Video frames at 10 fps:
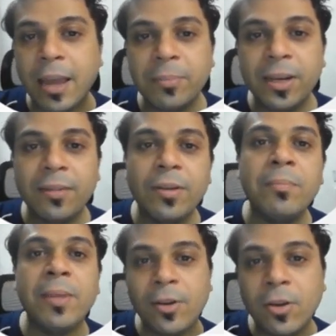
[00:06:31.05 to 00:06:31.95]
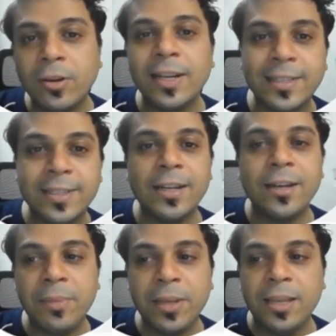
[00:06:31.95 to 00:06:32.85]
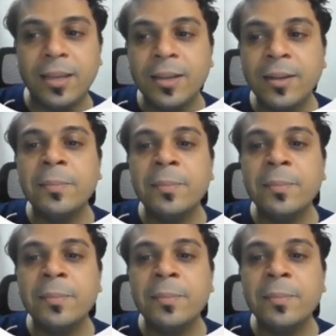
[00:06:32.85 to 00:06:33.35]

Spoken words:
at a campaign level may not necessarily be